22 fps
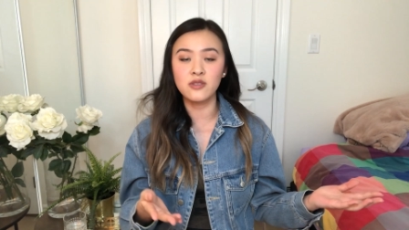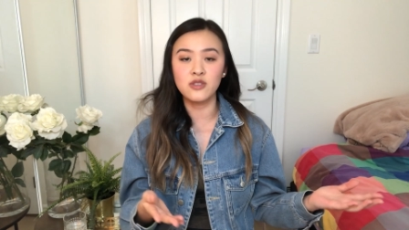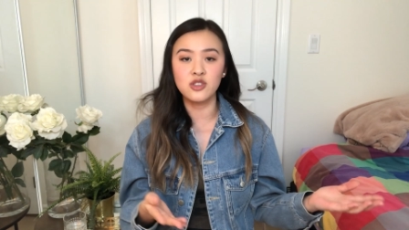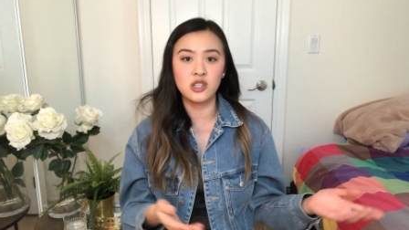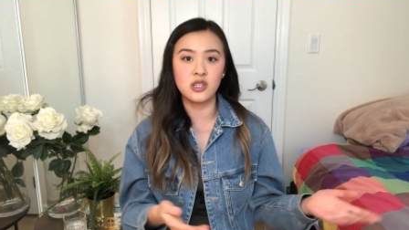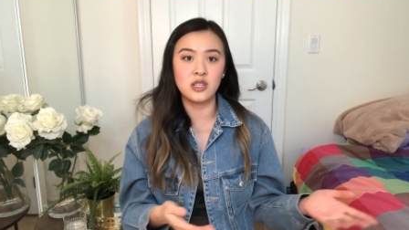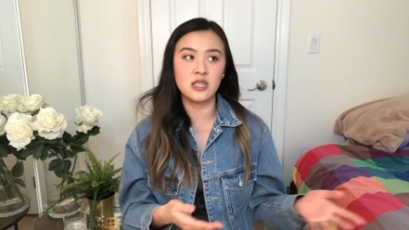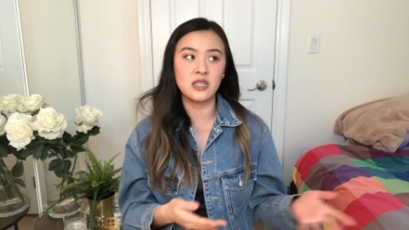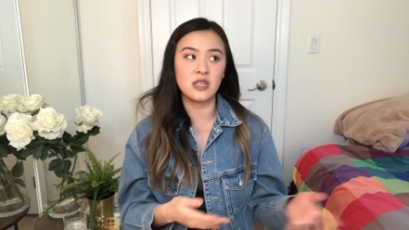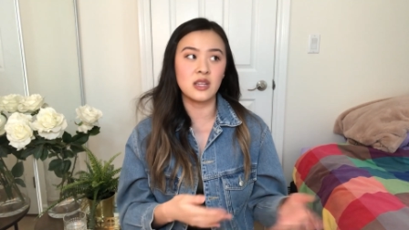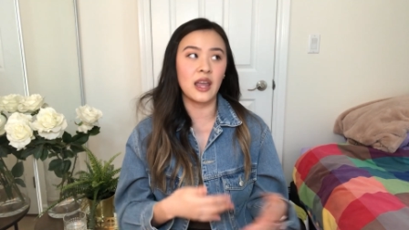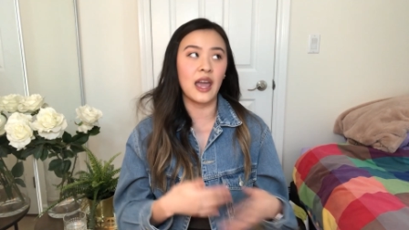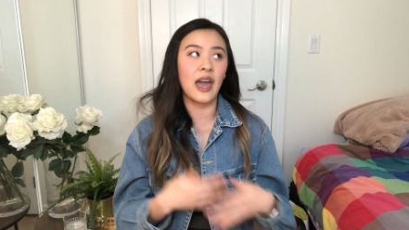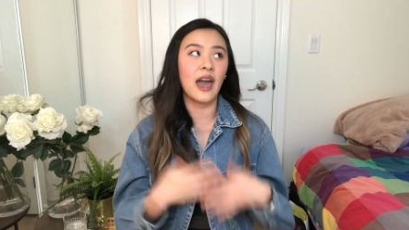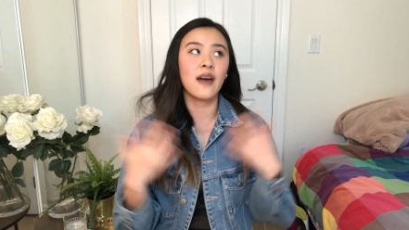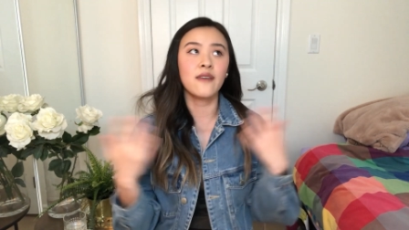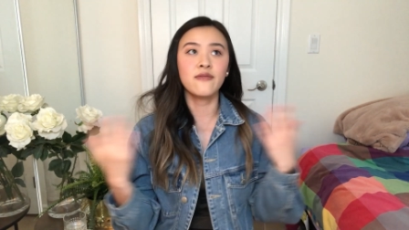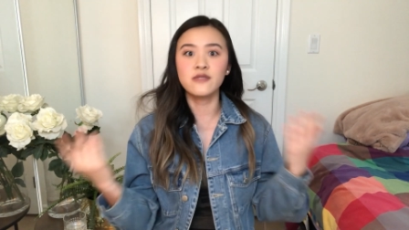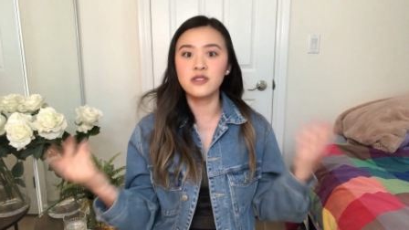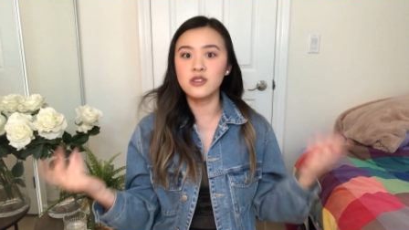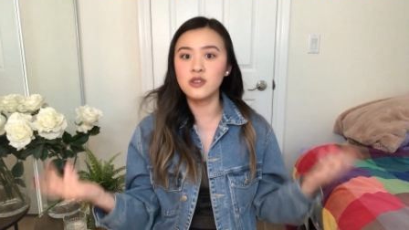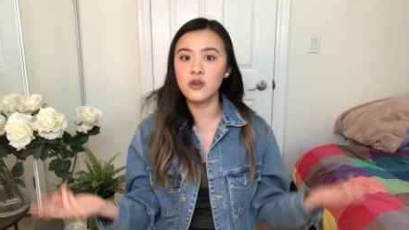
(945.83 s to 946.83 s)
She doesn't
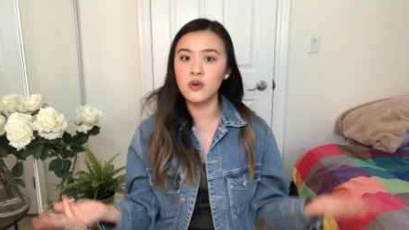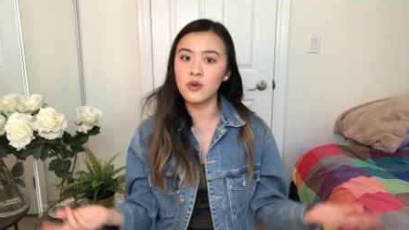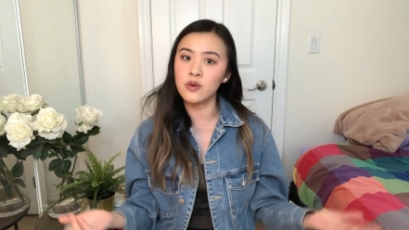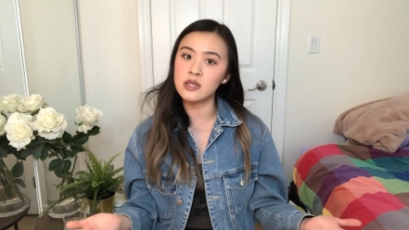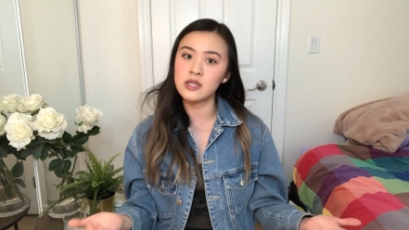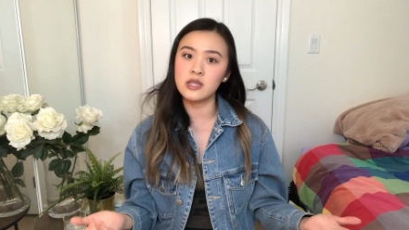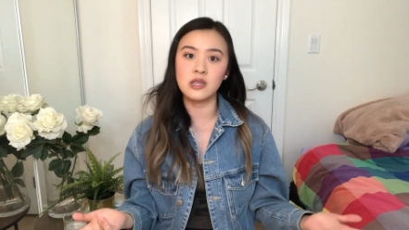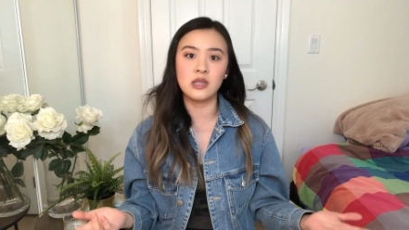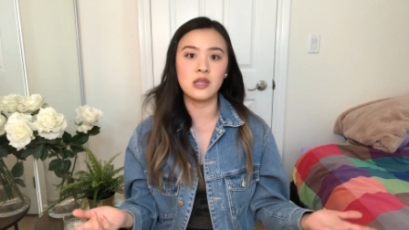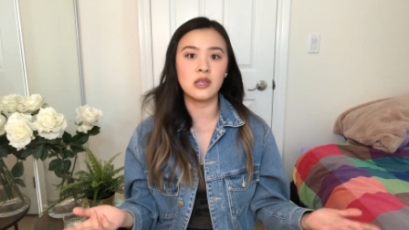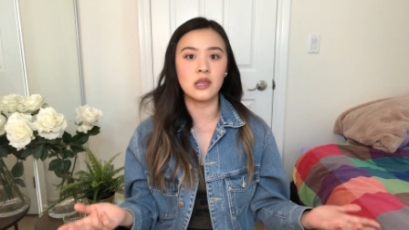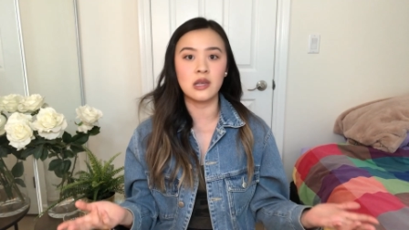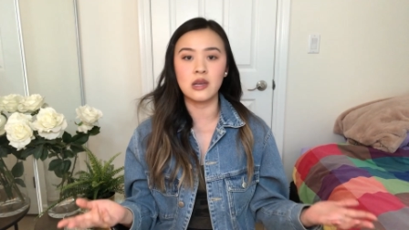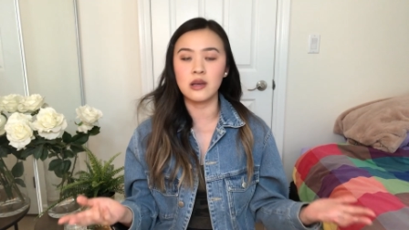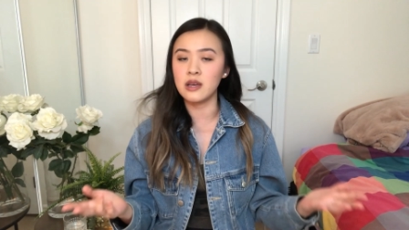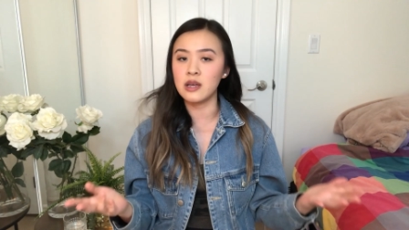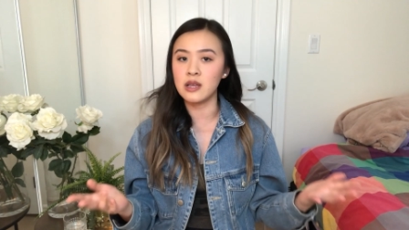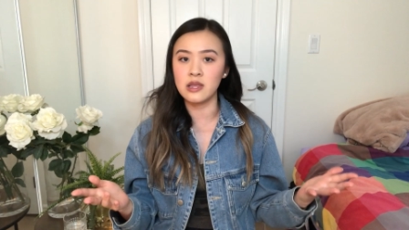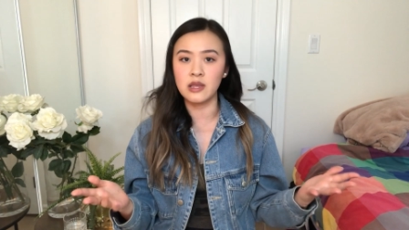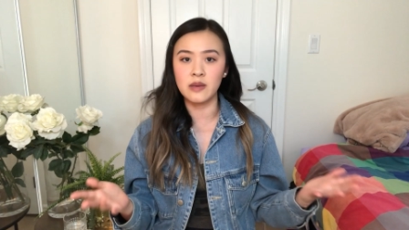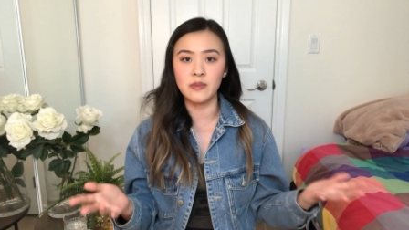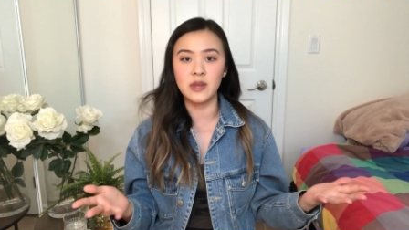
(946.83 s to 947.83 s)
have to go into the
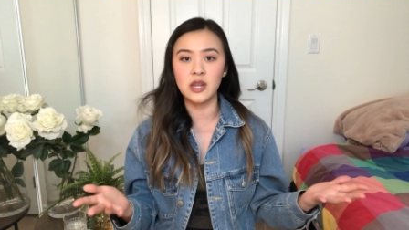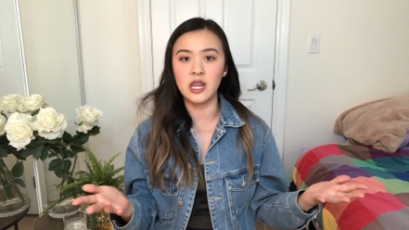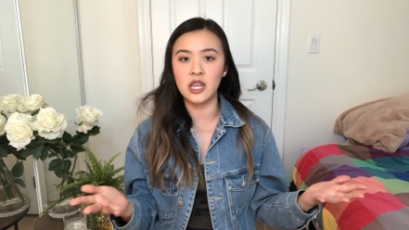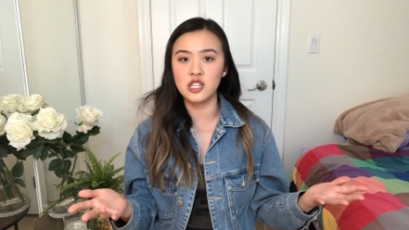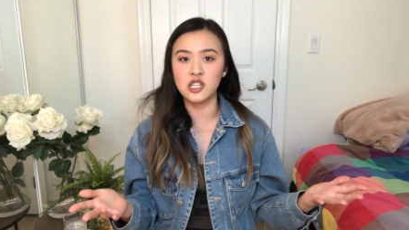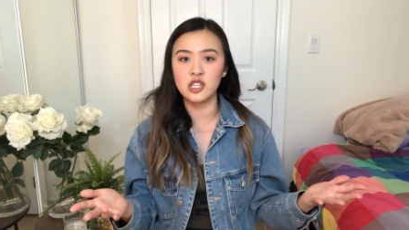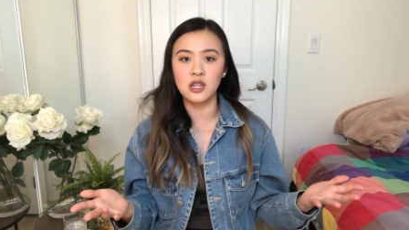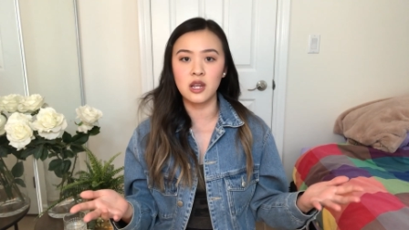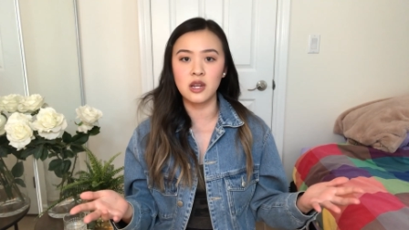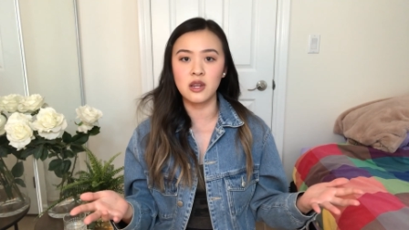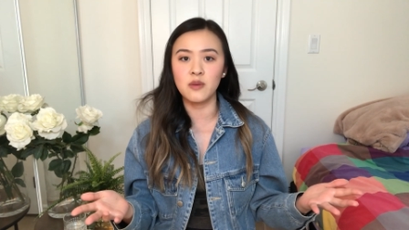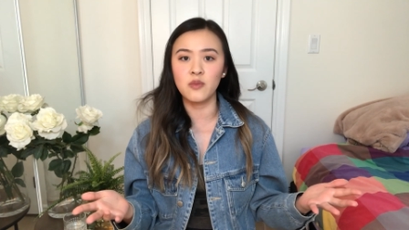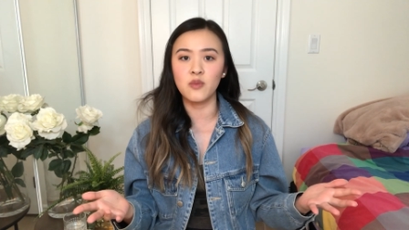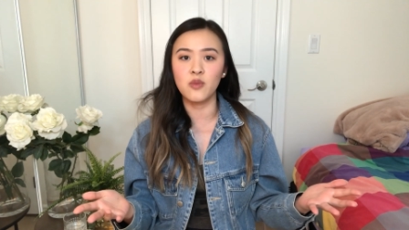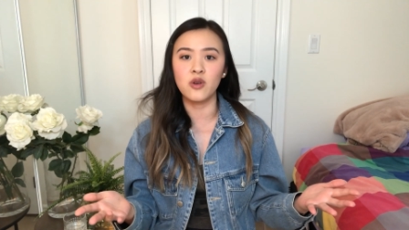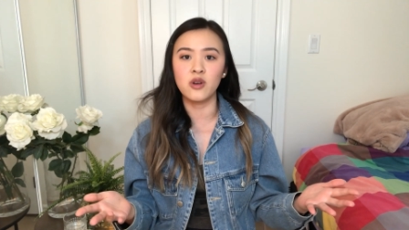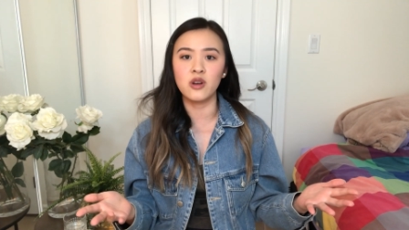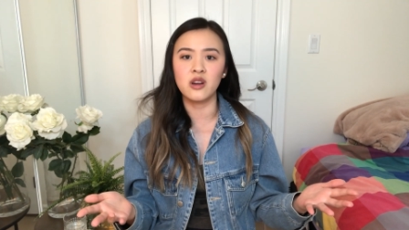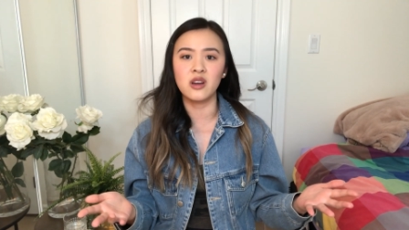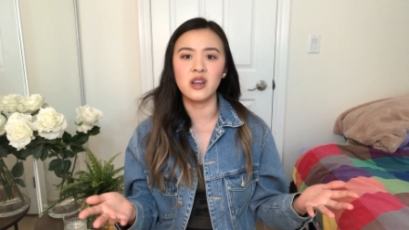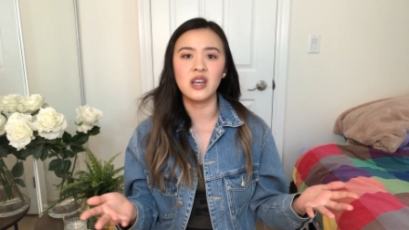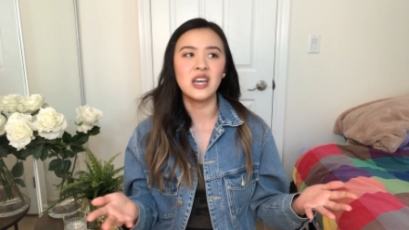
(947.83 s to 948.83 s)
elimination
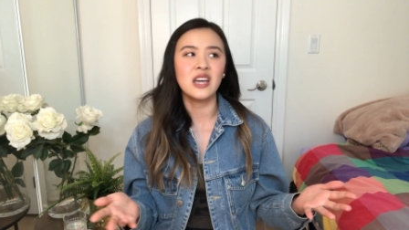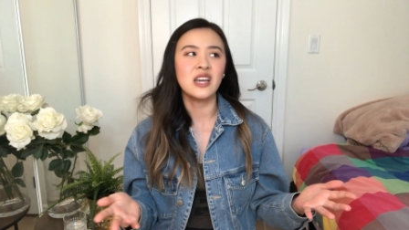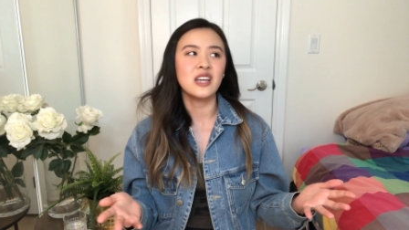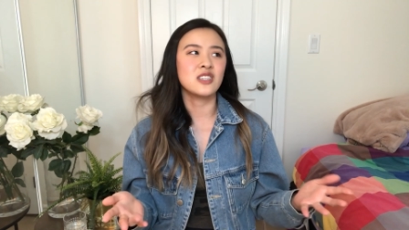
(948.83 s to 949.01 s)
anymore.